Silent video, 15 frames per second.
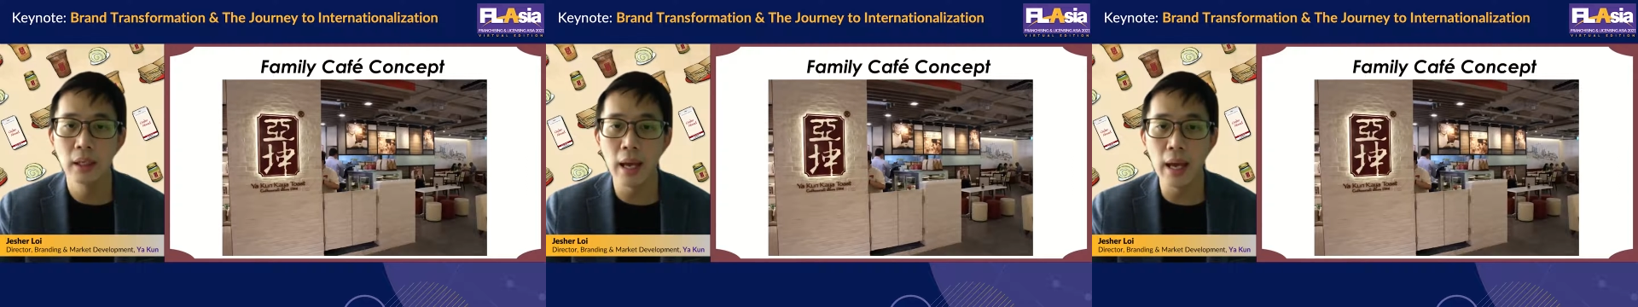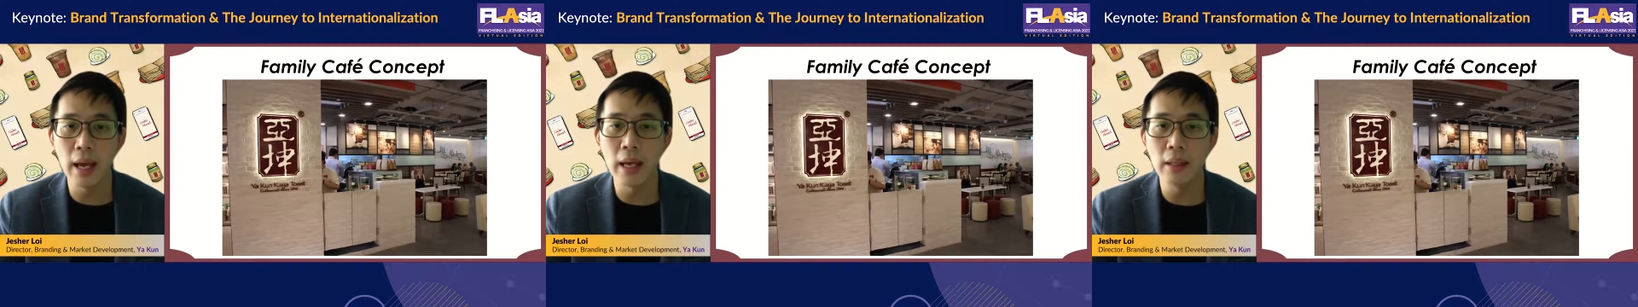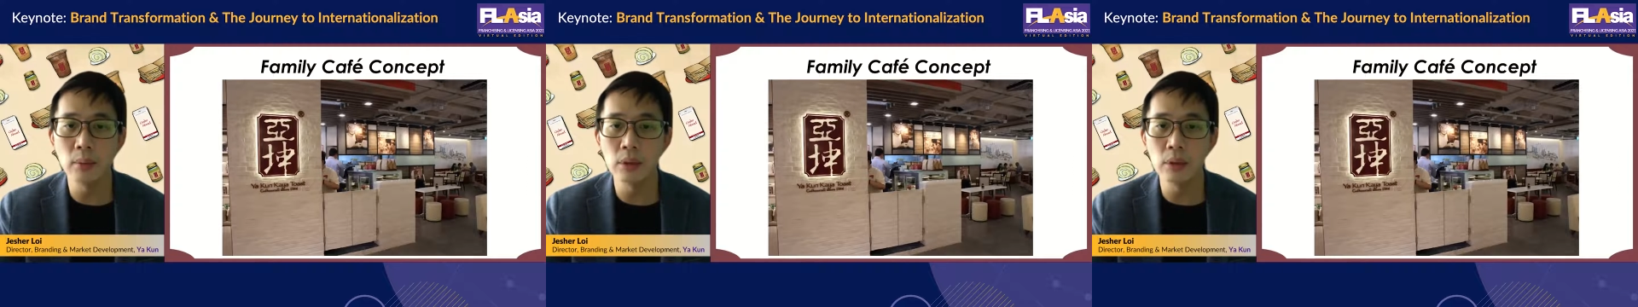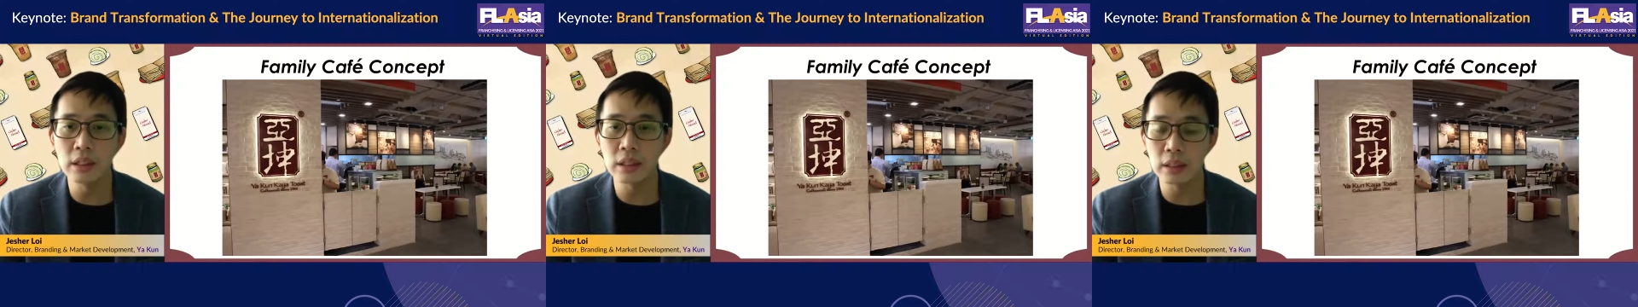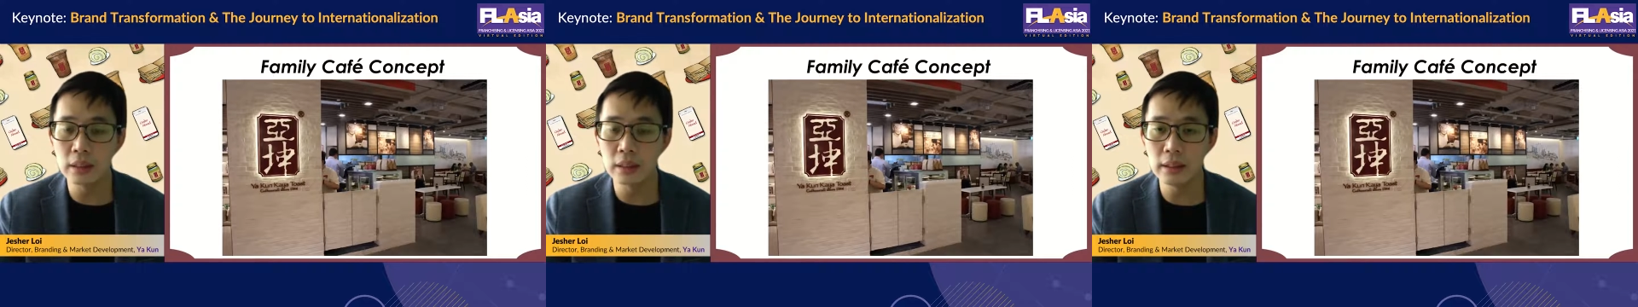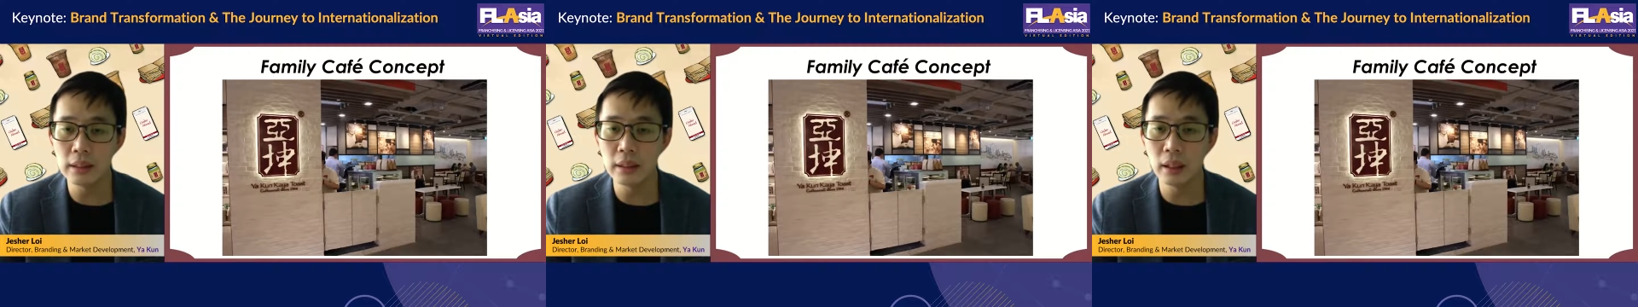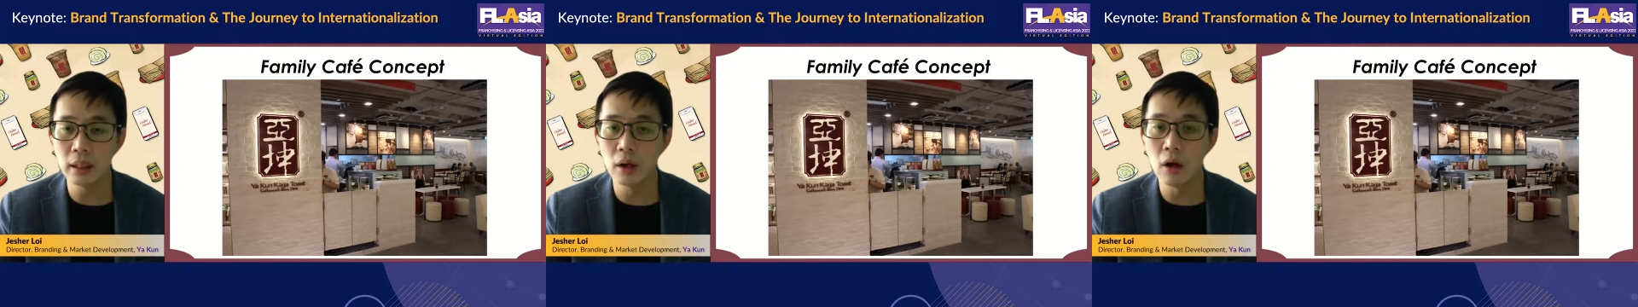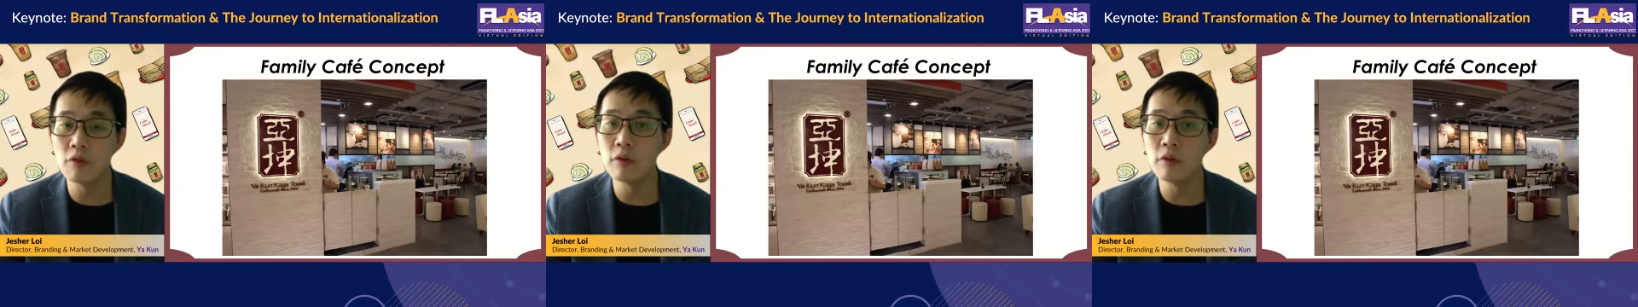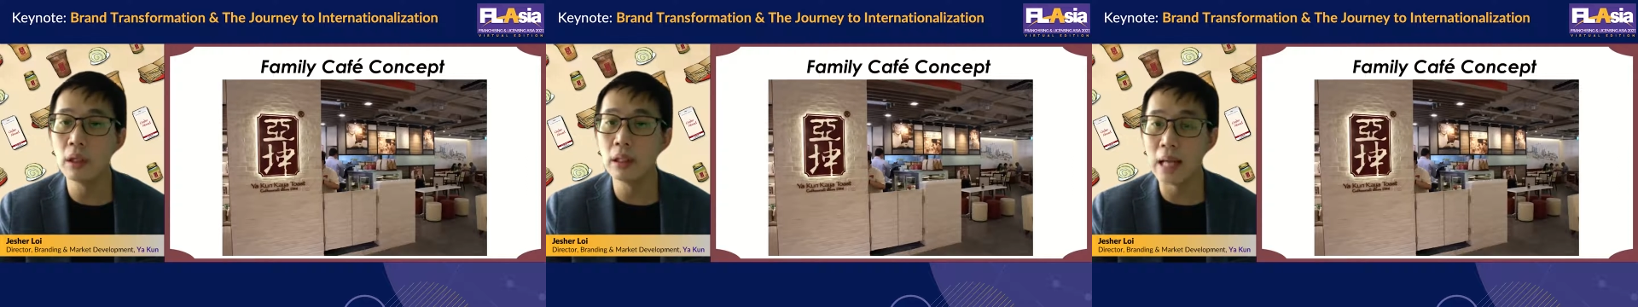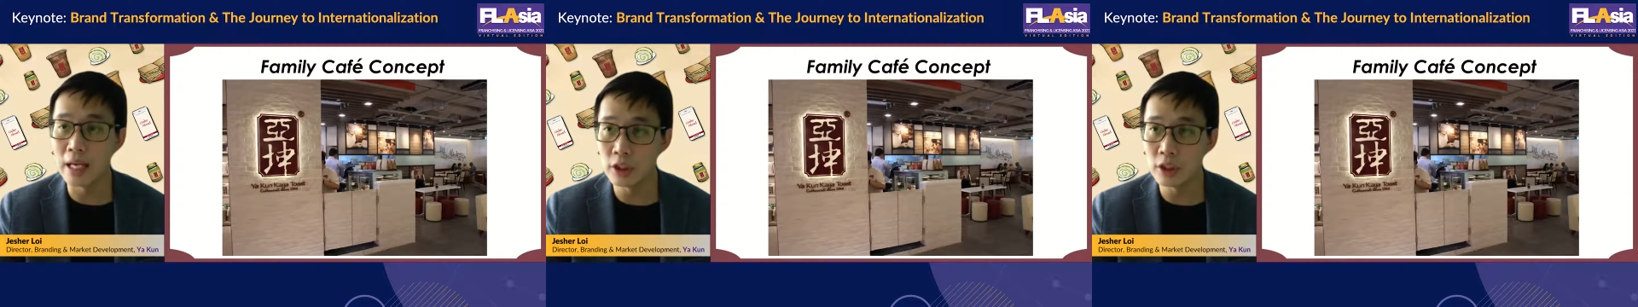And we certainly offer
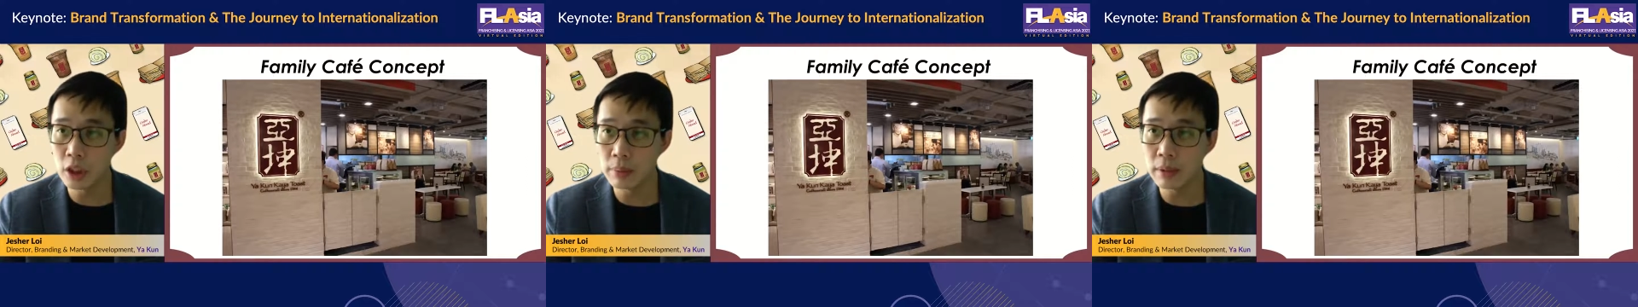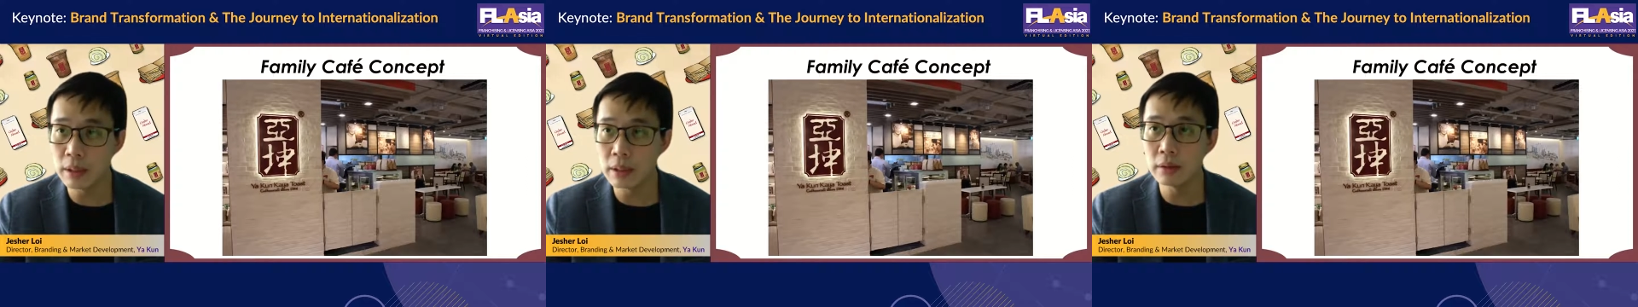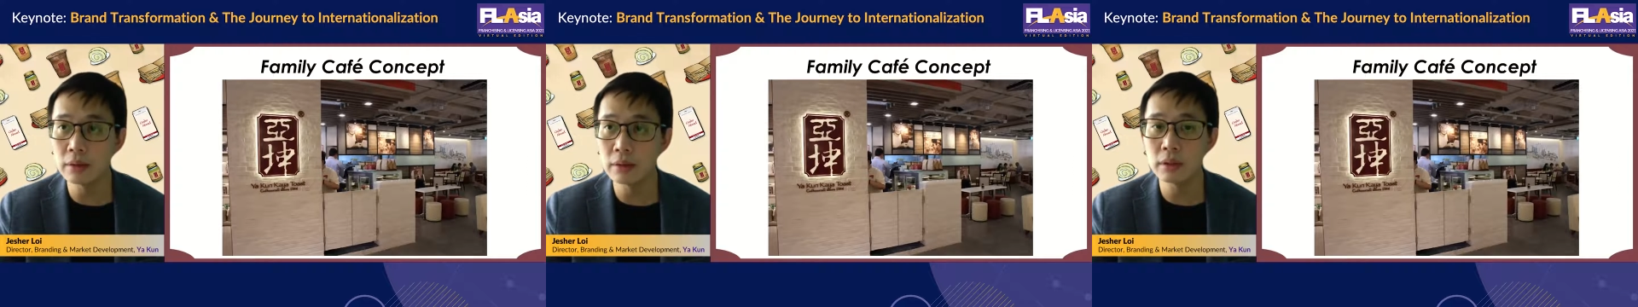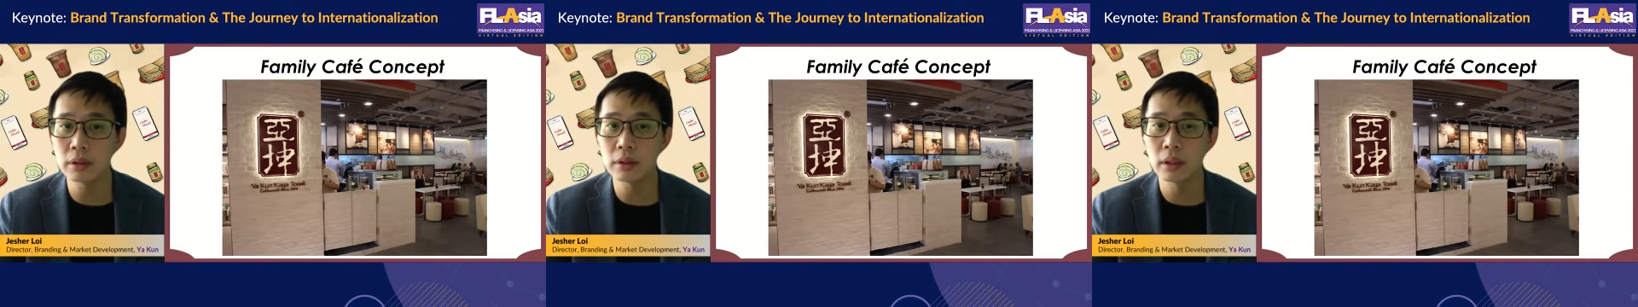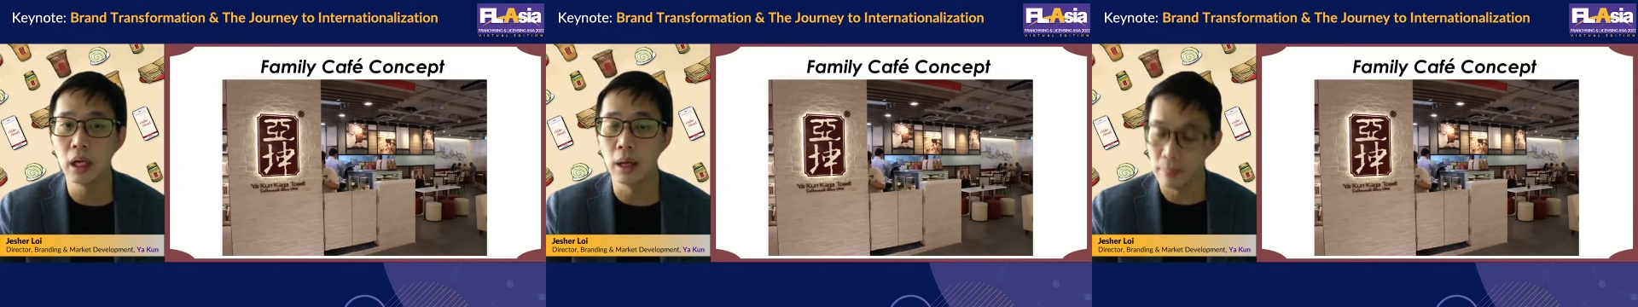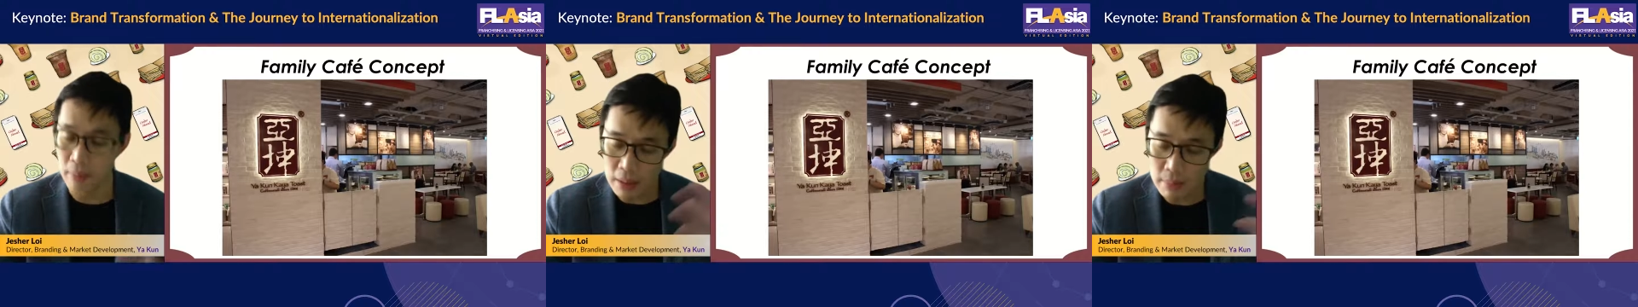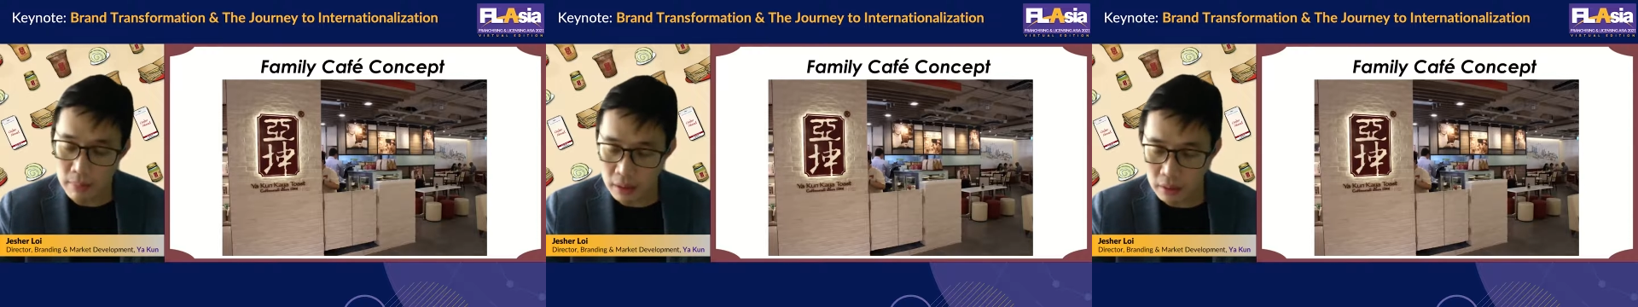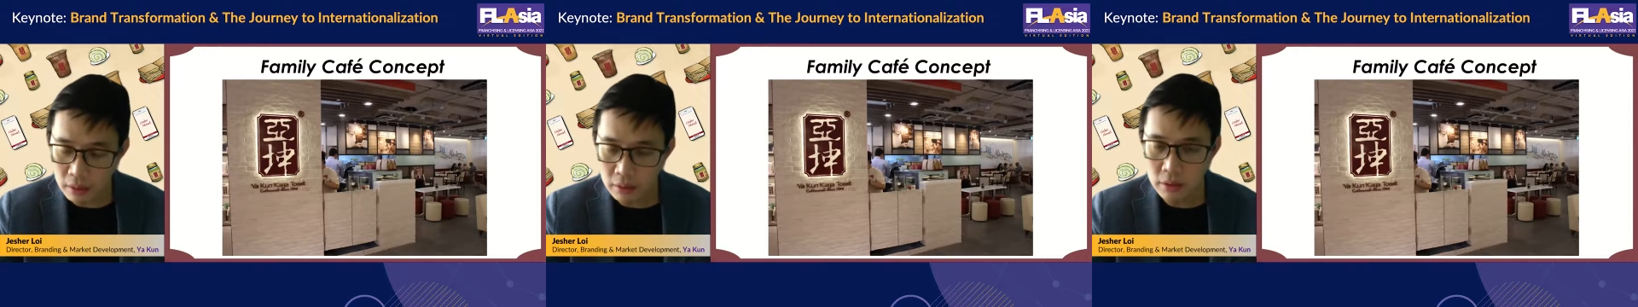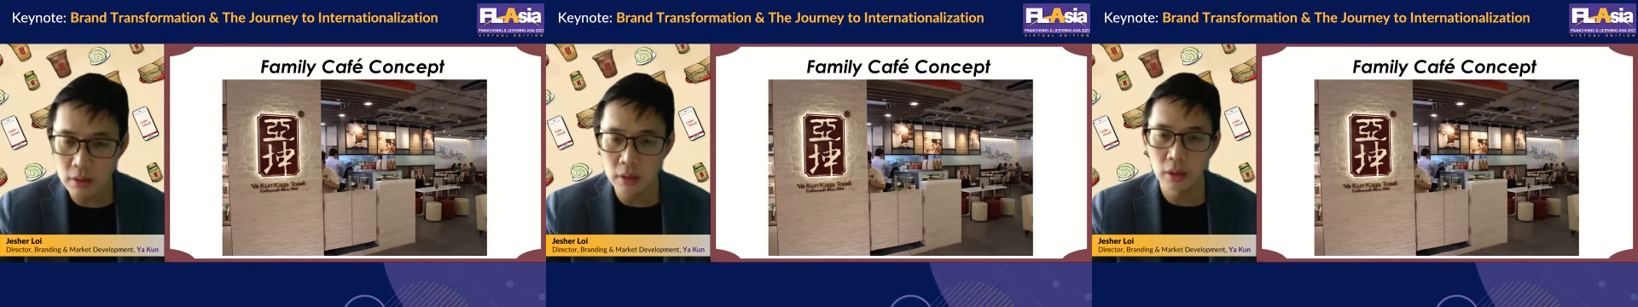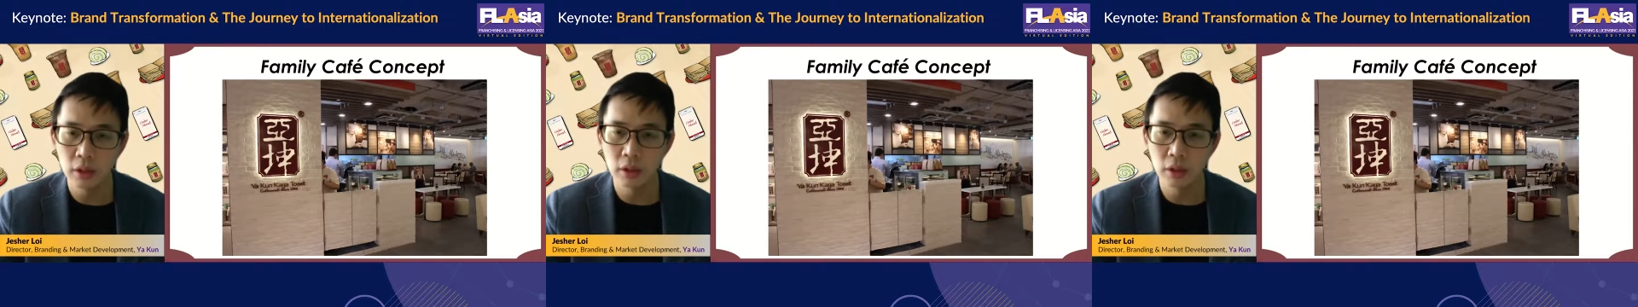larger meals, main meals,